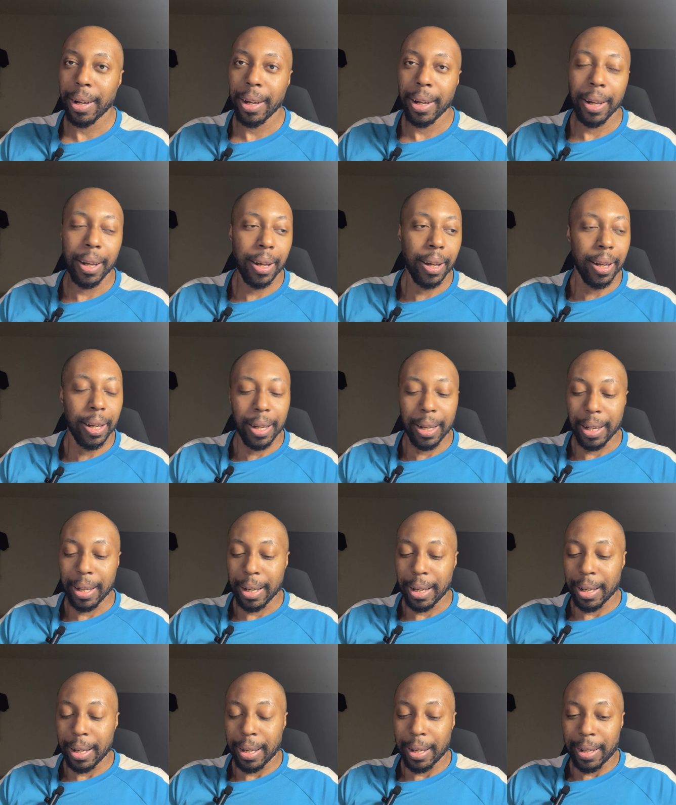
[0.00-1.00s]

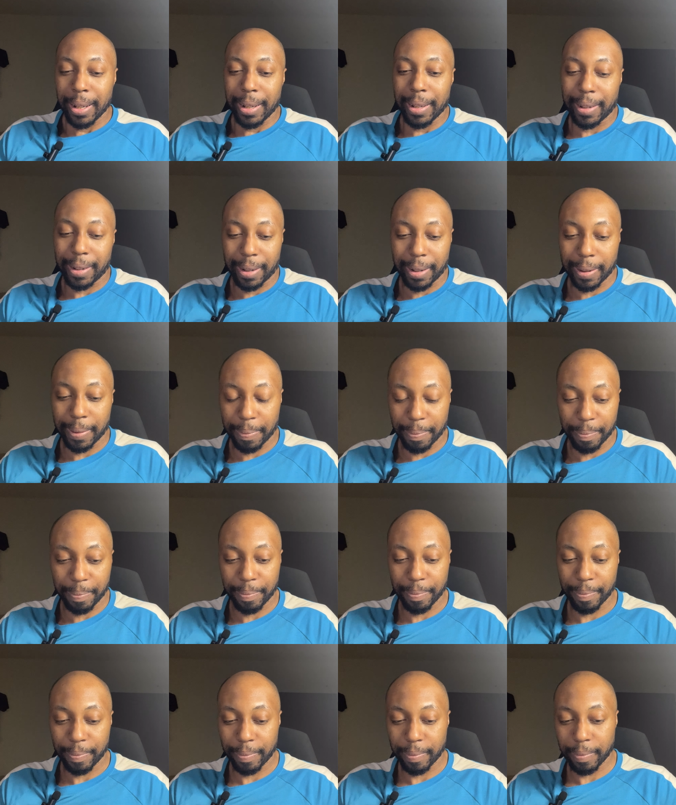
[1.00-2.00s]

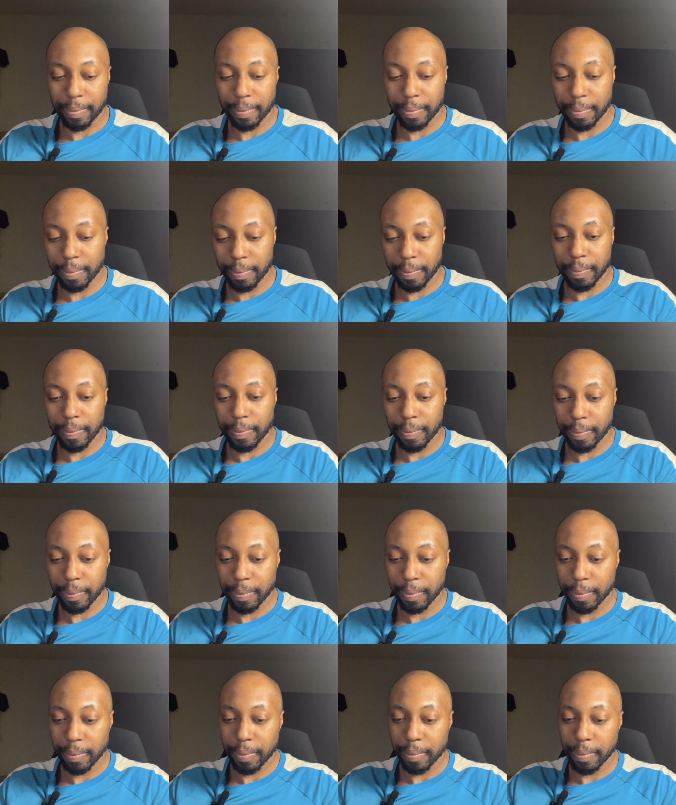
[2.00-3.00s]

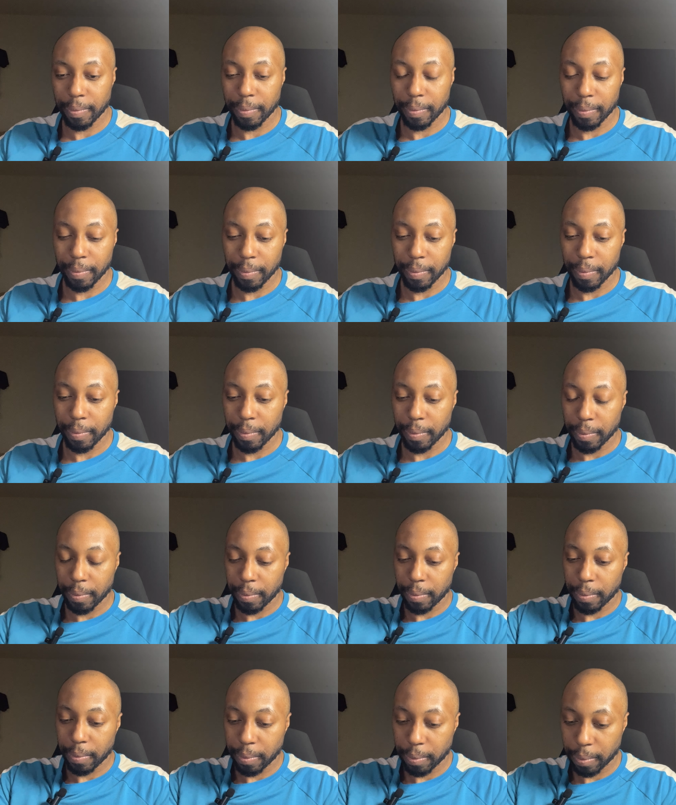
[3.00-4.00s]

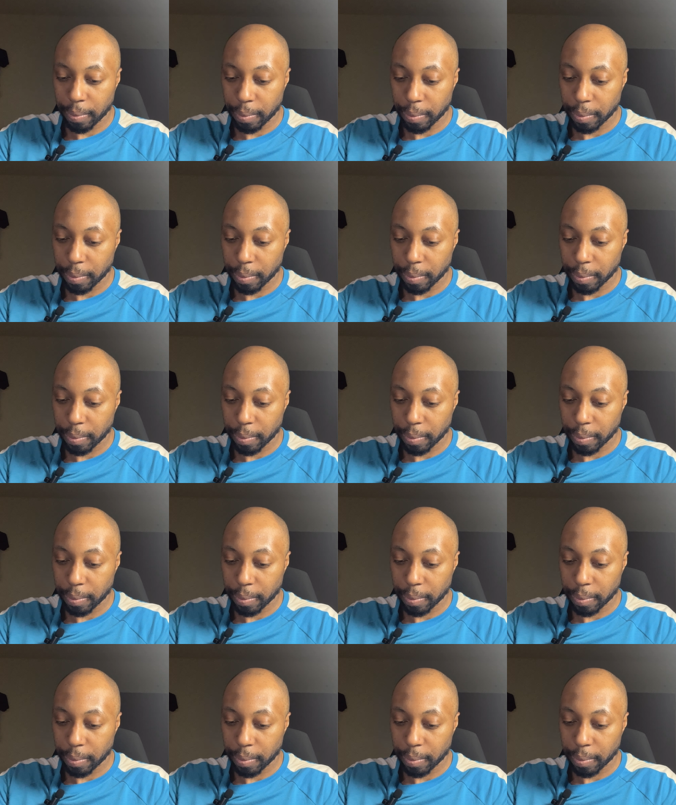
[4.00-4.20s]
(no one is talking)